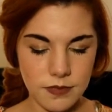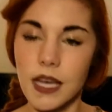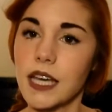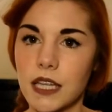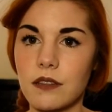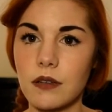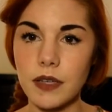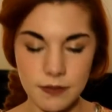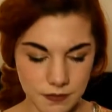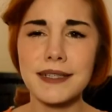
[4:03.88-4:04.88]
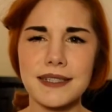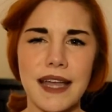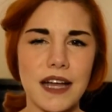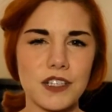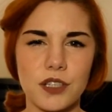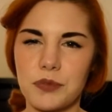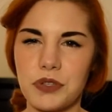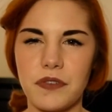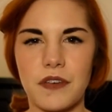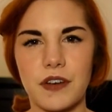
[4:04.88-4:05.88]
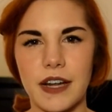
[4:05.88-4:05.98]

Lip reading: I'll get through it. Next is actually beauty favorite,